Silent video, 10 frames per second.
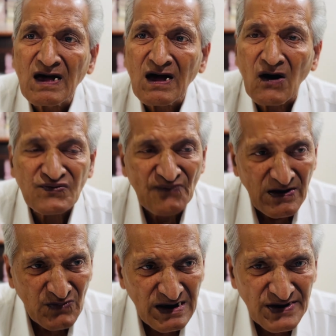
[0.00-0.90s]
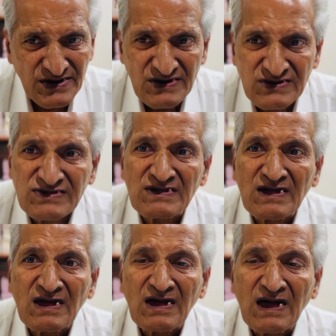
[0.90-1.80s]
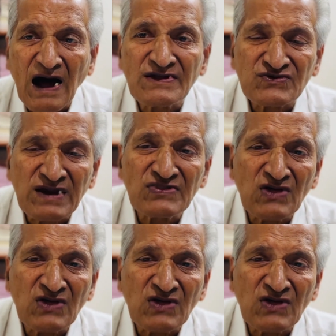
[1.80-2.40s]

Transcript: or farmer leaders, understand